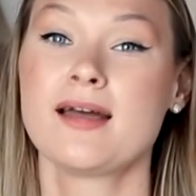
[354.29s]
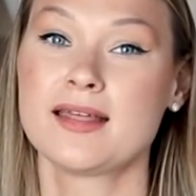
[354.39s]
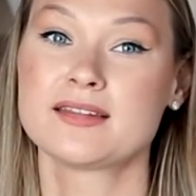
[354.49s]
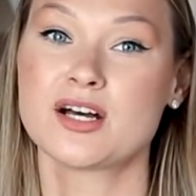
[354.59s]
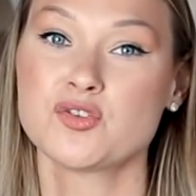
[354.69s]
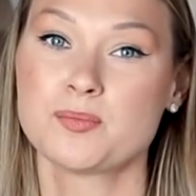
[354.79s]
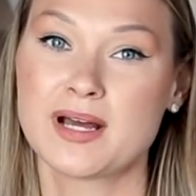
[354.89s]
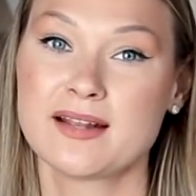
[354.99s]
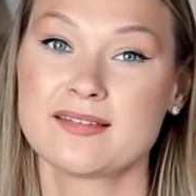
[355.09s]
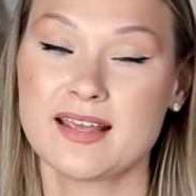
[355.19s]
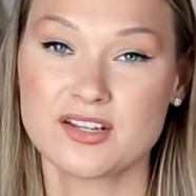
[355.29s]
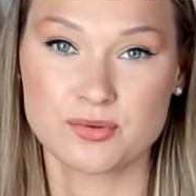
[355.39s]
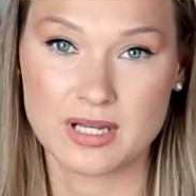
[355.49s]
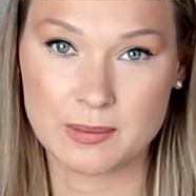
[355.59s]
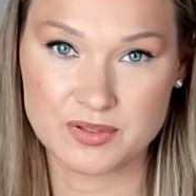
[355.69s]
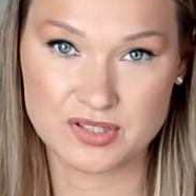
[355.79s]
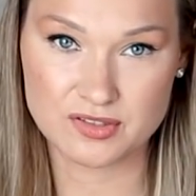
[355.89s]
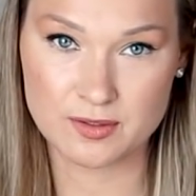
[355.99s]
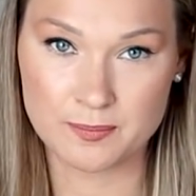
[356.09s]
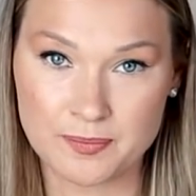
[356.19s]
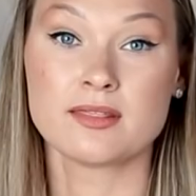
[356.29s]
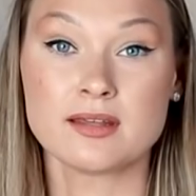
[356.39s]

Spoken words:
and autopilot actuator position.